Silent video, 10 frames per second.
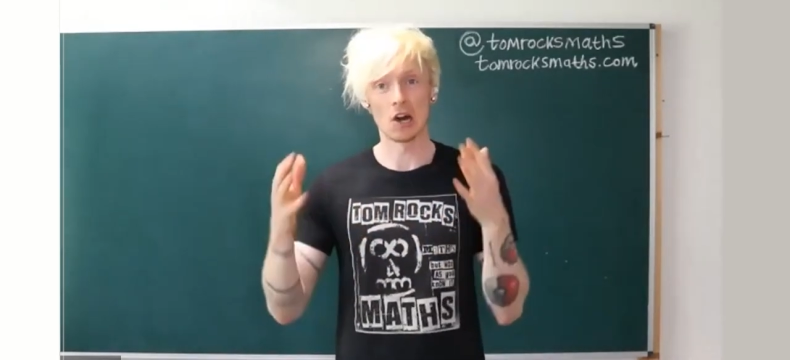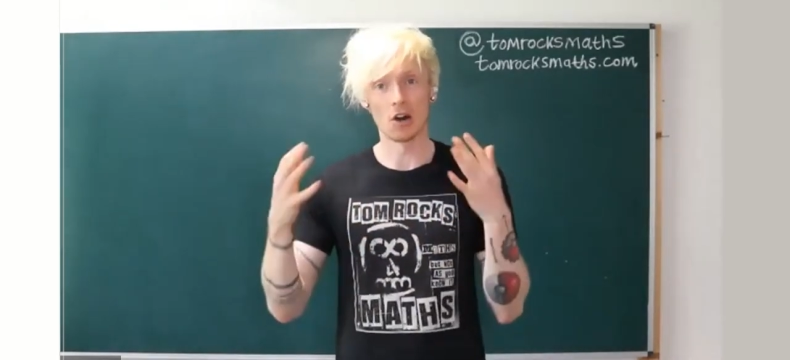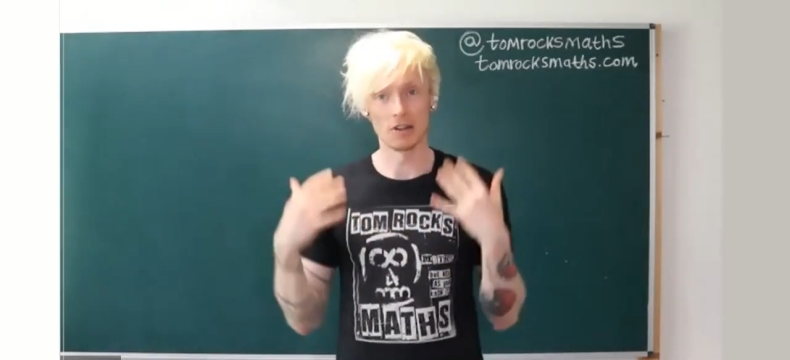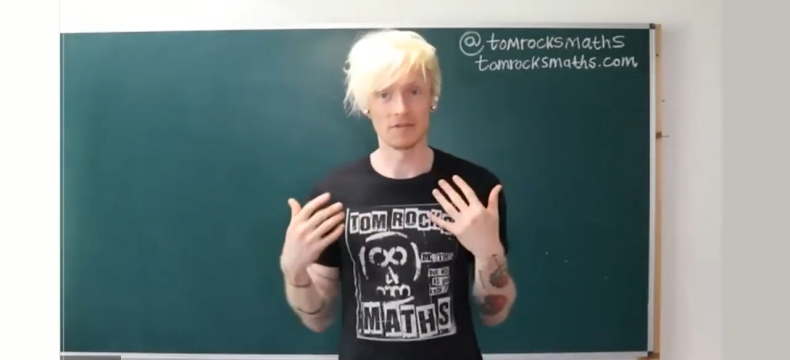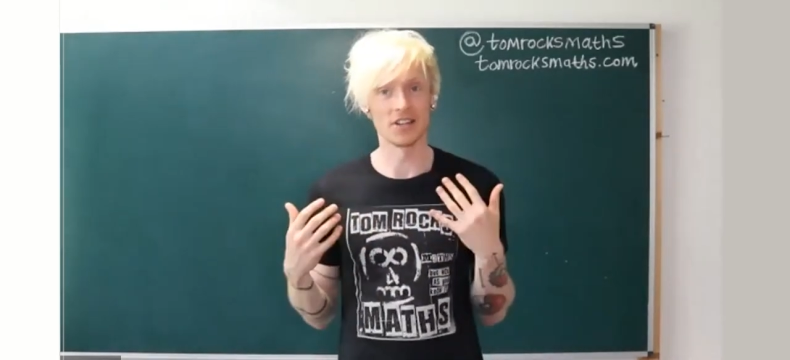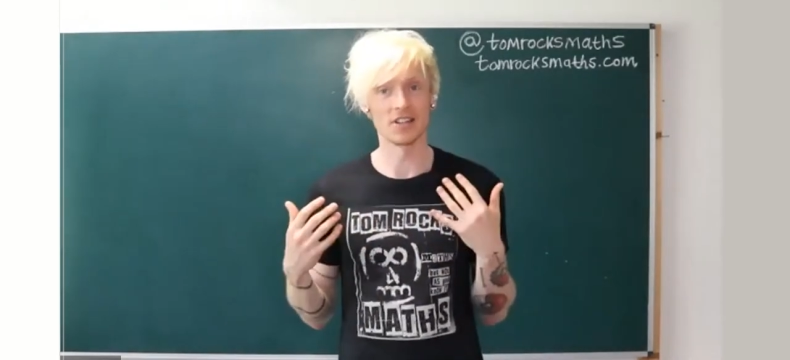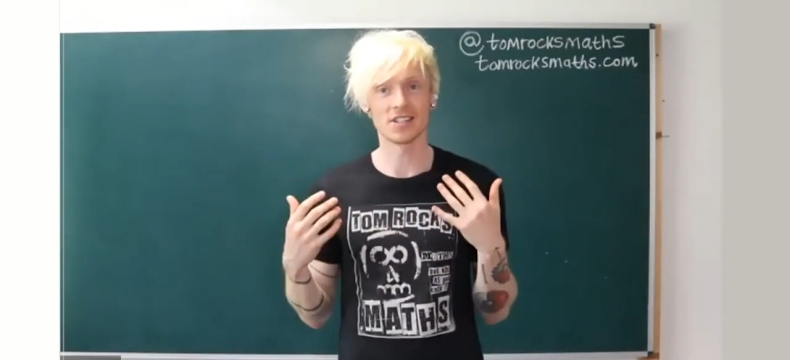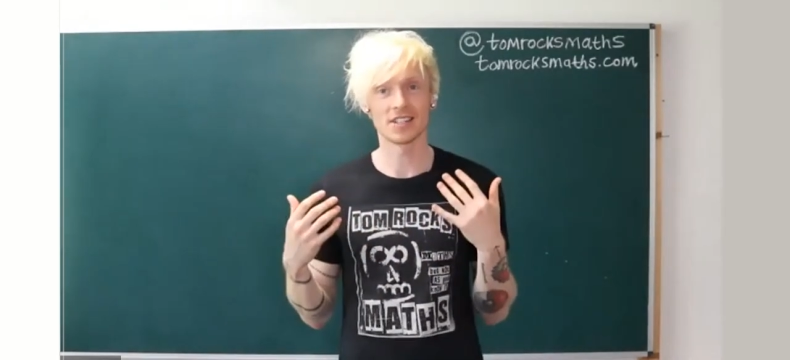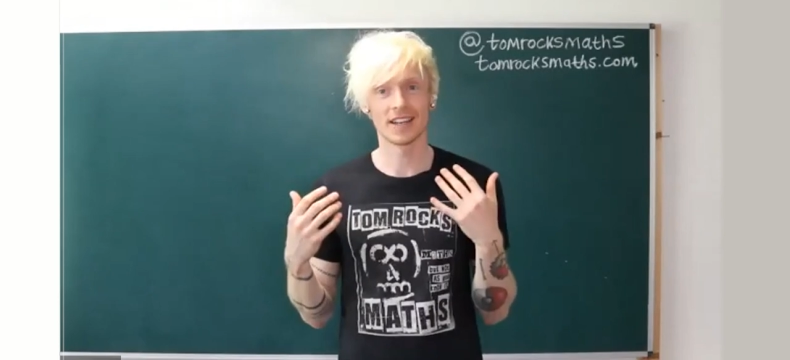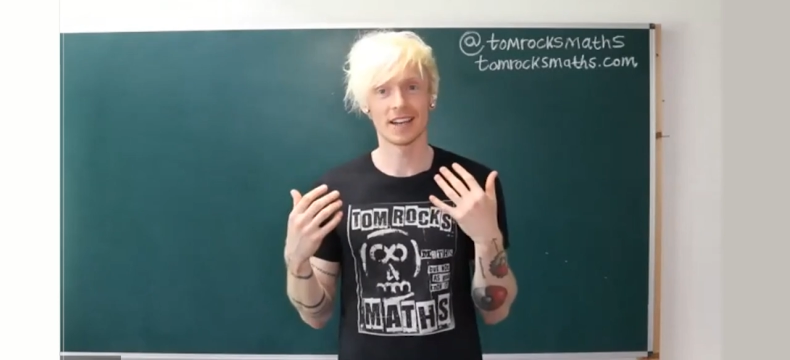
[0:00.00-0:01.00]
all of
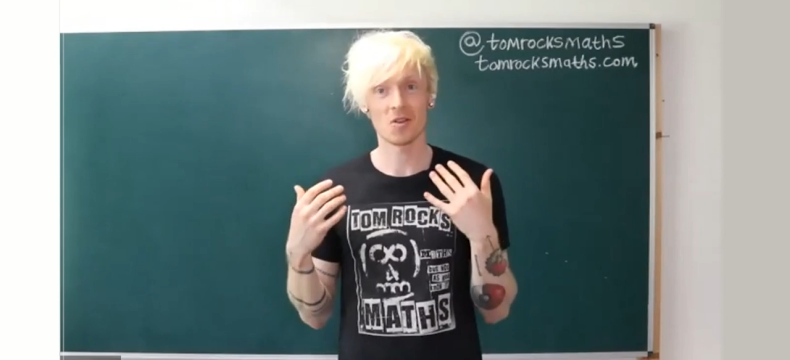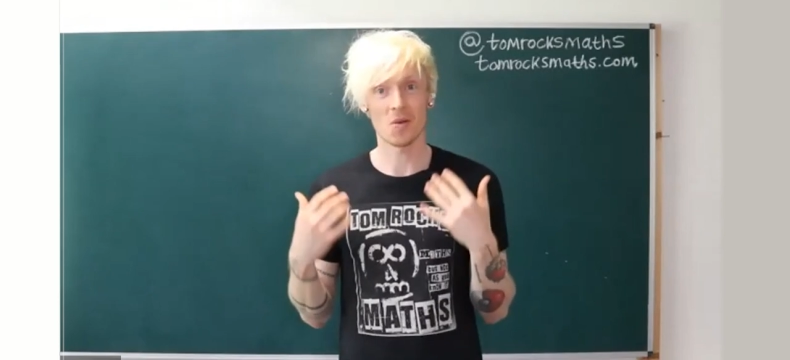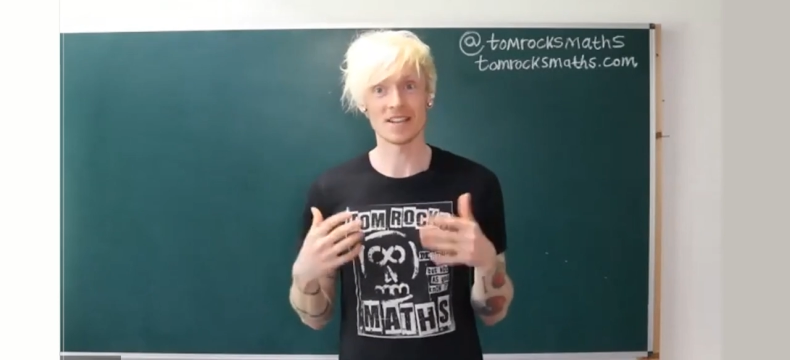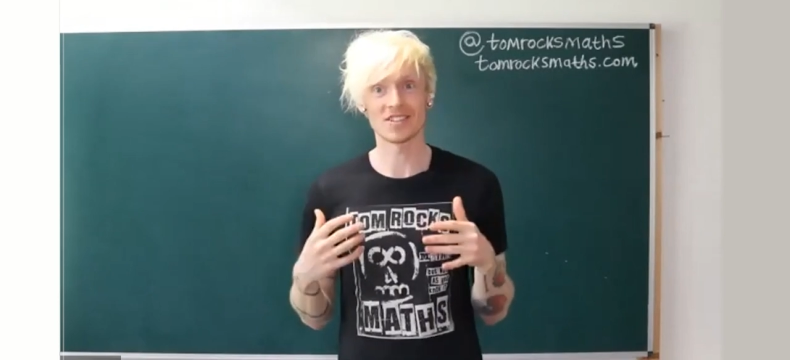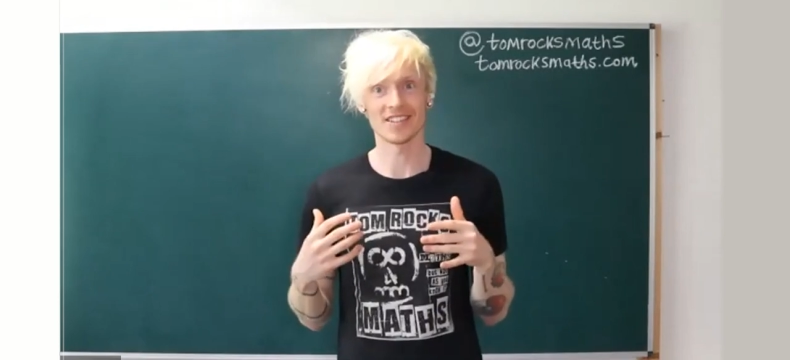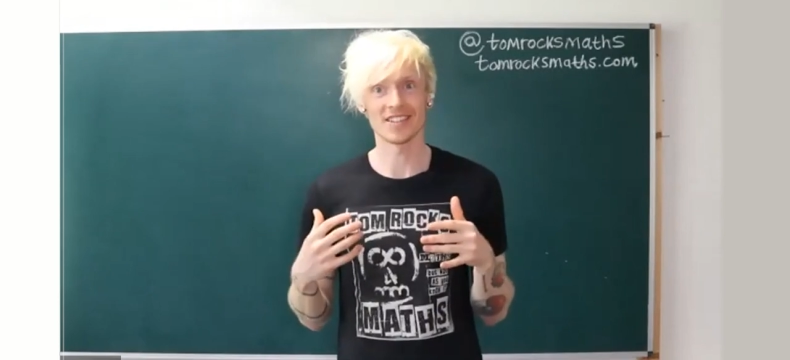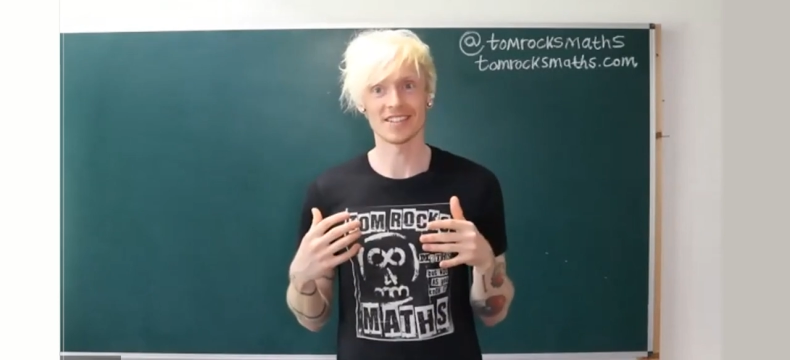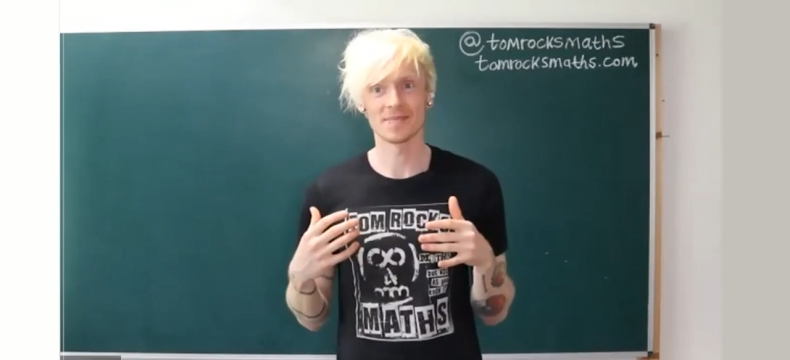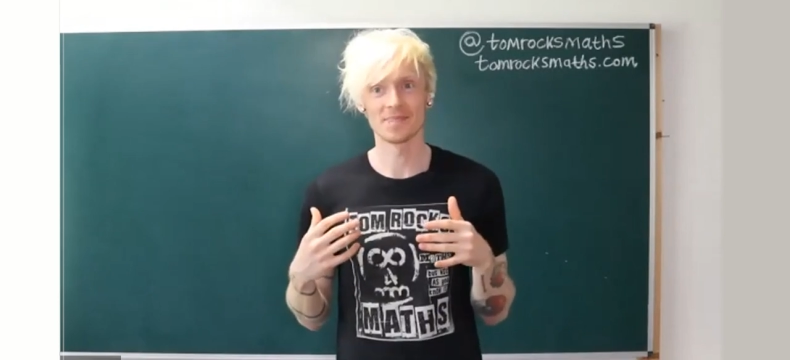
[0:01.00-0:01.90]
us questions.